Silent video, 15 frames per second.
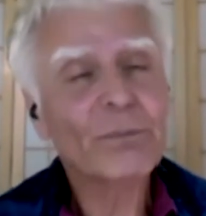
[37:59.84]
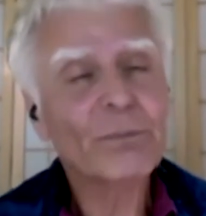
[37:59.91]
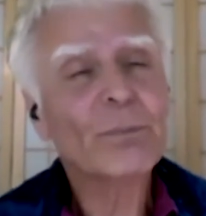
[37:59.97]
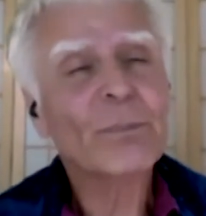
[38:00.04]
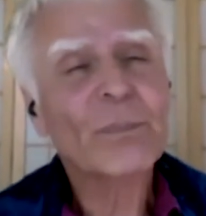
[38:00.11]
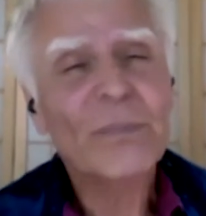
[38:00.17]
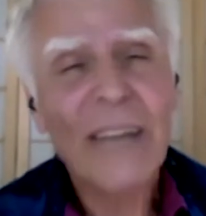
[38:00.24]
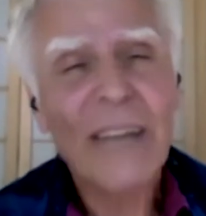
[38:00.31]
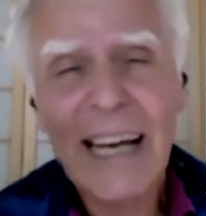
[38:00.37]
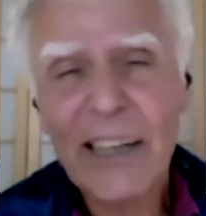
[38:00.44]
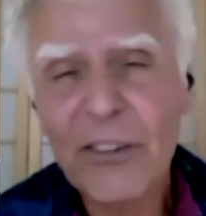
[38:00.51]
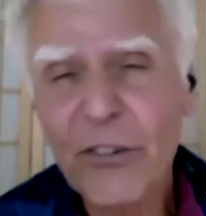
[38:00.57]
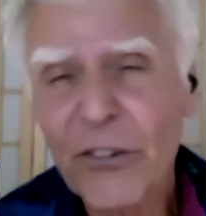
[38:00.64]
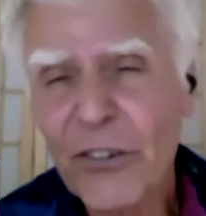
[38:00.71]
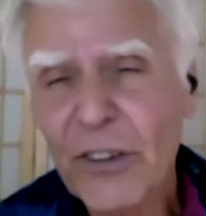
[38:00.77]

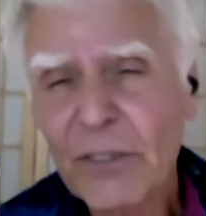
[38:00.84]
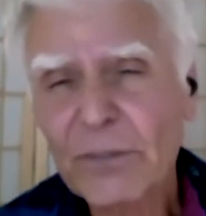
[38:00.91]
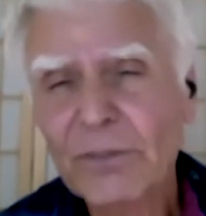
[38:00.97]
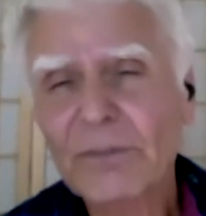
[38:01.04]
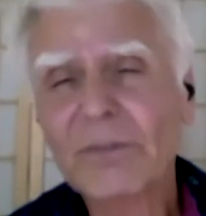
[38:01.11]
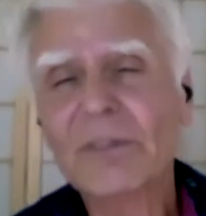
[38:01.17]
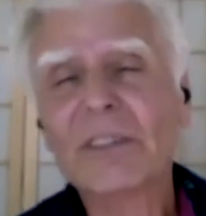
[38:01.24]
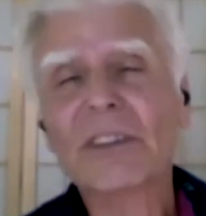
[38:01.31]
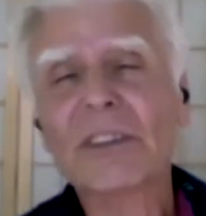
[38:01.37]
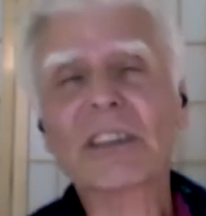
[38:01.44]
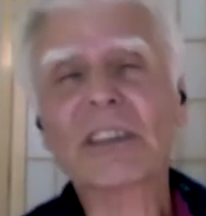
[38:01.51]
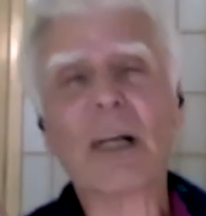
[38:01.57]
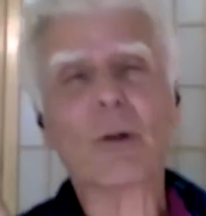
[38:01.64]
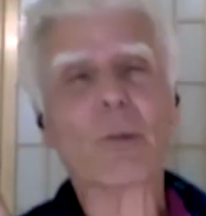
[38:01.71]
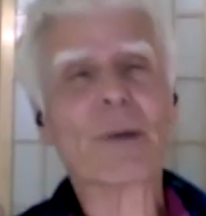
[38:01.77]
and shall
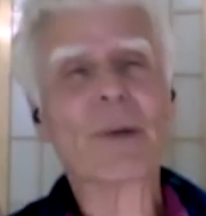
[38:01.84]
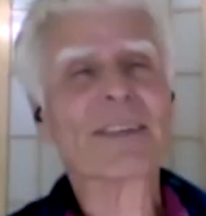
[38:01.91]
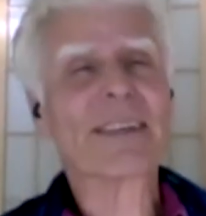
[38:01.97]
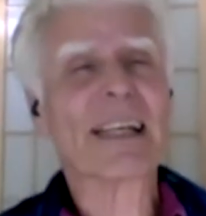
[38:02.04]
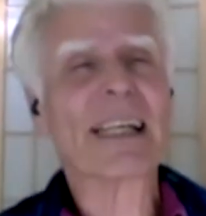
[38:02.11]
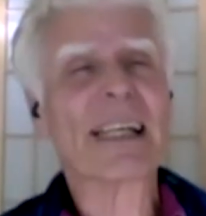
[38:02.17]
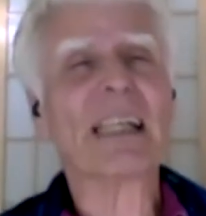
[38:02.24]
we say